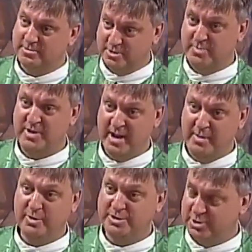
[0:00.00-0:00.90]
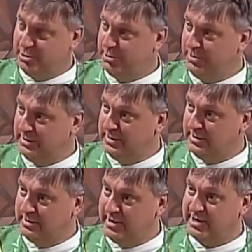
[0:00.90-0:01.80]
to be able
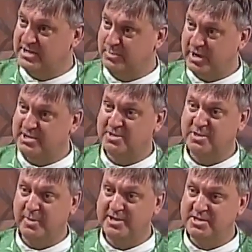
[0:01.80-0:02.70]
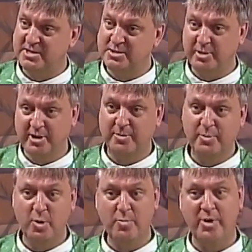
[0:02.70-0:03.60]
to express it to my sister in an
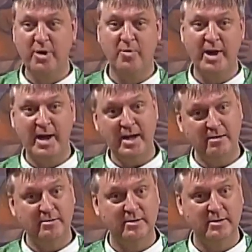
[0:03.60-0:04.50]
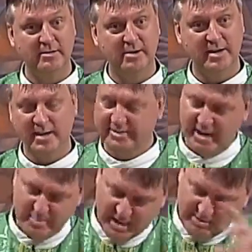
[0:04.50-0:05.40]
appropriate way, right? Not that
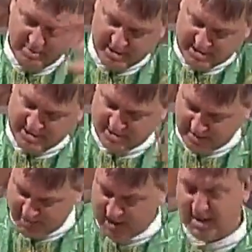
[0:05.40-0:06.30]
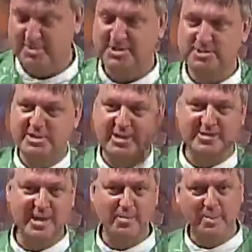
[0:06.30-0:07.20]
I'm angry at my sister, I'm not. I'm just using an
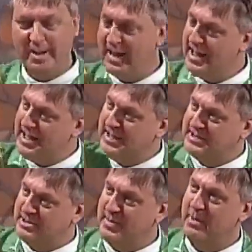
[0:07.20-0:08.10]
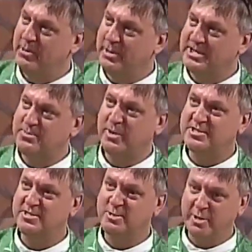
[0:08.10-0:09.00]
example, but to be able to express
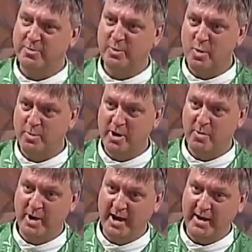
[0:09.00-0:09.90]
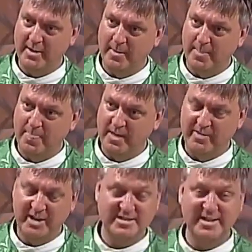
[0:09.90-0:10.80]
it to her in an appropriate way,
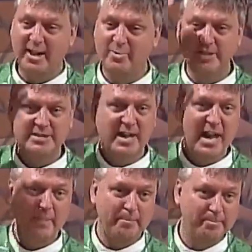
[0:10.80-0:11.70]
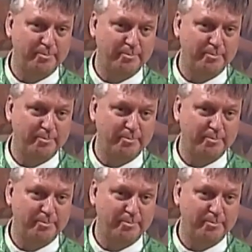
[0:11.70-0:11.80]
that it's not over the top.